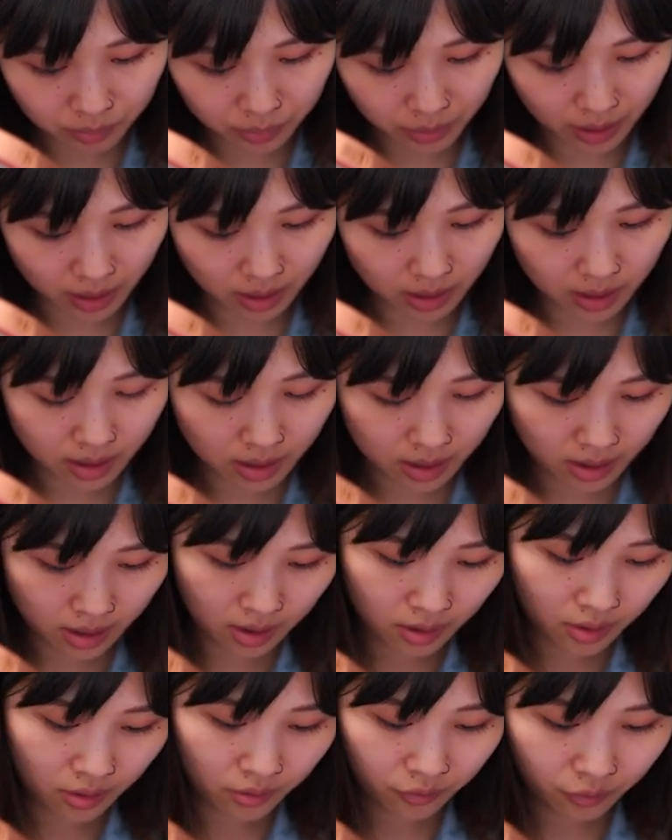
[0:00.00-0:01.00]
But
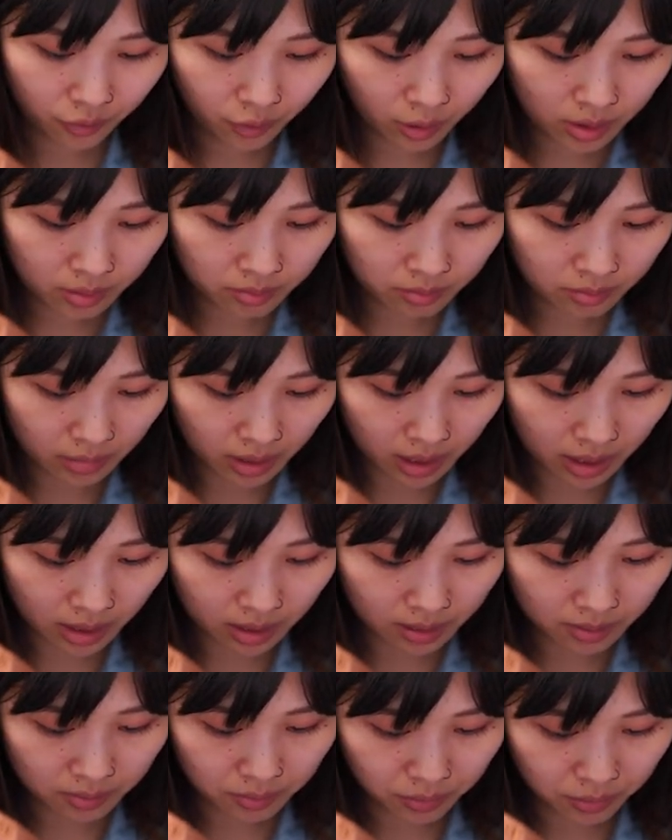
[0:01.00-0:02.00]
for
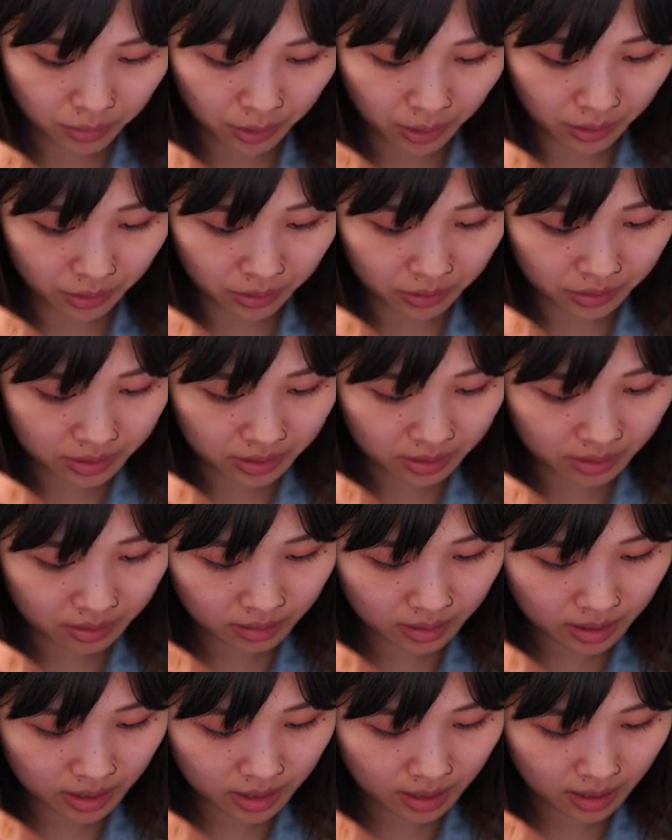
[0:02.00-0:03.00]
me
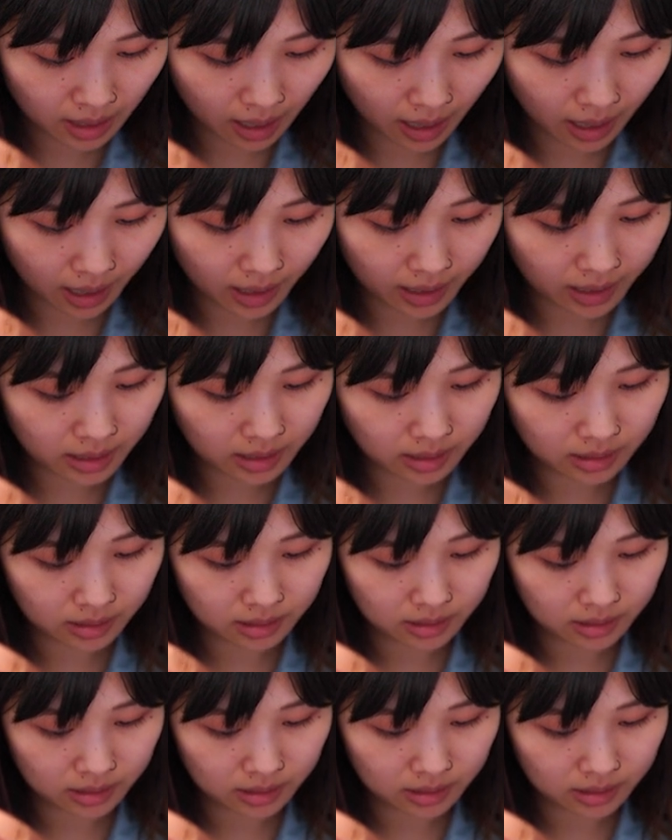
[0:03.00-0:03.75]
personally, I